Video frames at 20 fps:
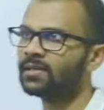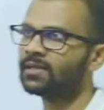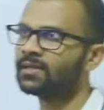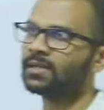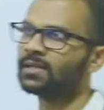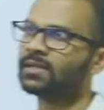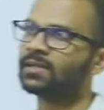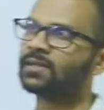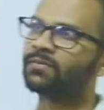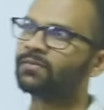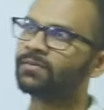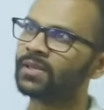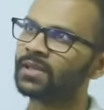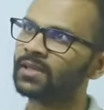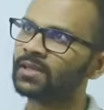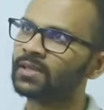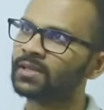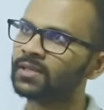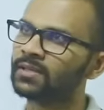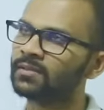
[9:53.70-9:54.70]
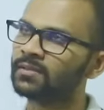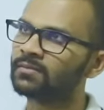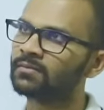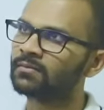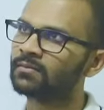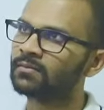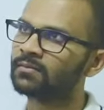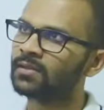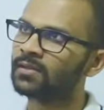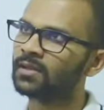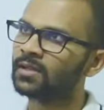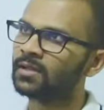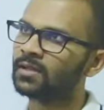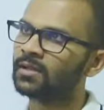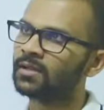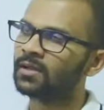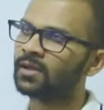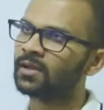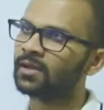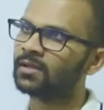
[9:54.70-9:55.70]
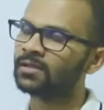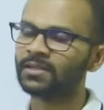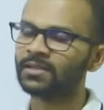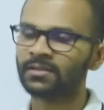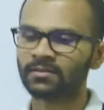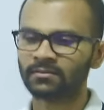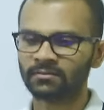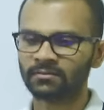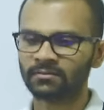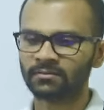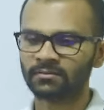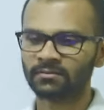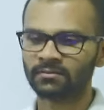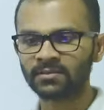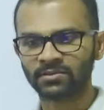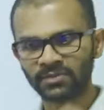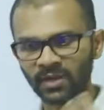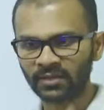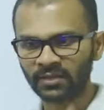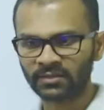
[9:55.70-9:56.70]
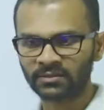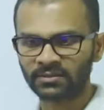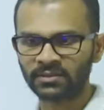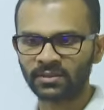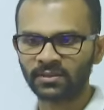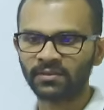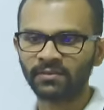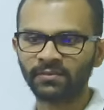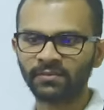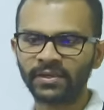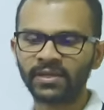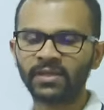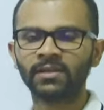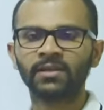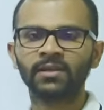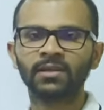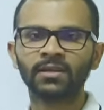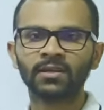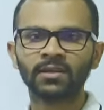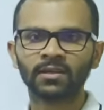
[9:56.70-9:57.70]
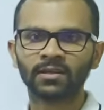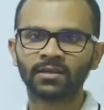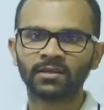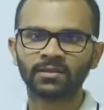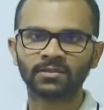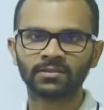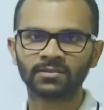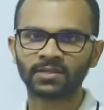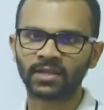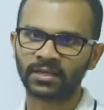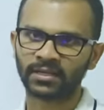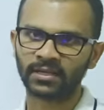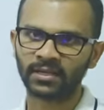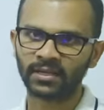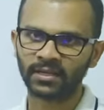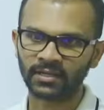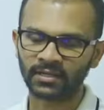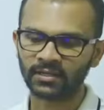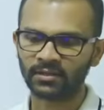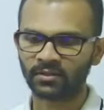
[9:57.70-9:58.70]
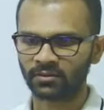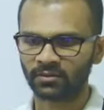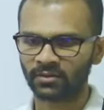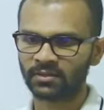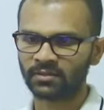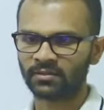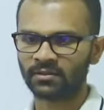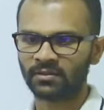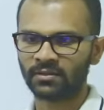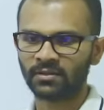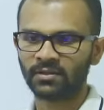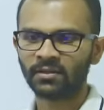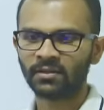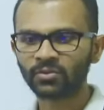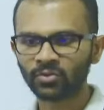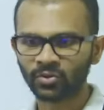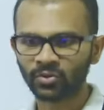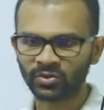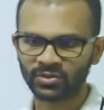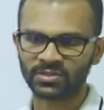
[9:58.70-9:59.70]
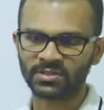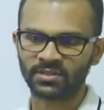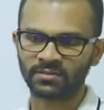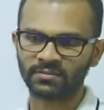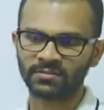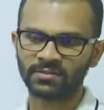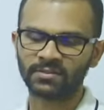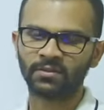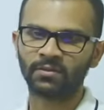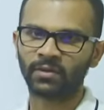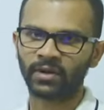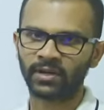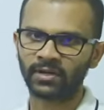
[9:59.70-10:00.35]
in a way, in the structural way, it's identical of the questions, right?